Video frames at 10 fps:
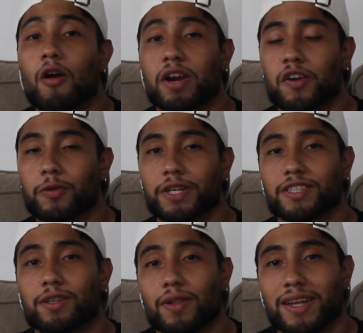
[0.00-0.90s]
Alright everybody,
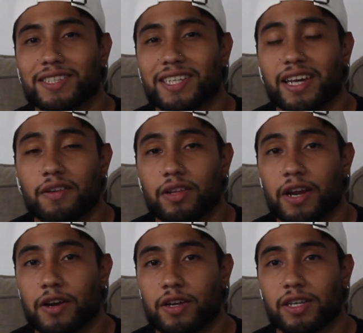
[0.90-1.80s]
so that's the end of the
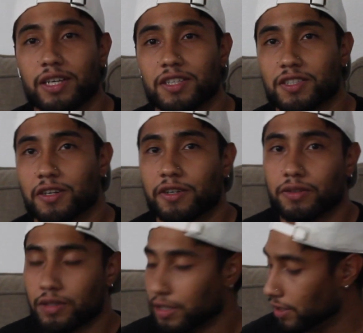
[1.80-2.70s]
haircut. It is
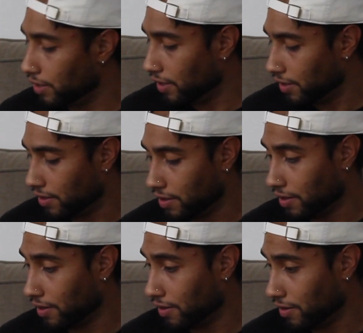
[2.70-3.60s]
currently
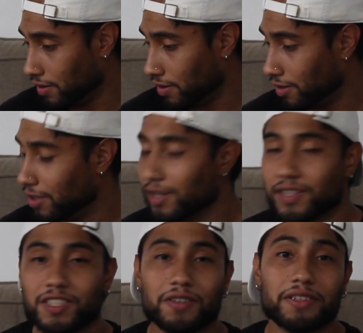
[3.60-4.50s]

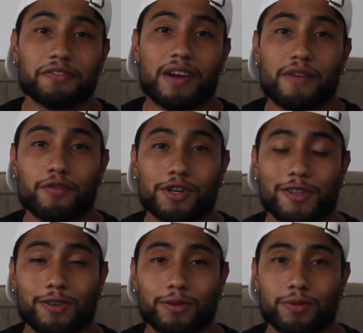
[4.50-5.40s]

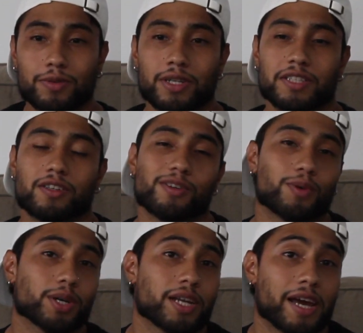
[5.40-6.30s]
5:42 and I started
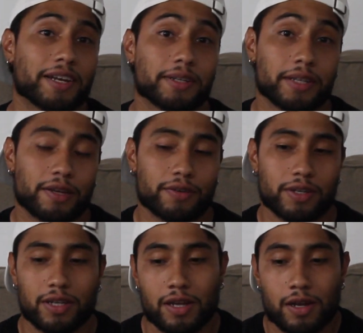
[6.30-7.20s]
working at 11.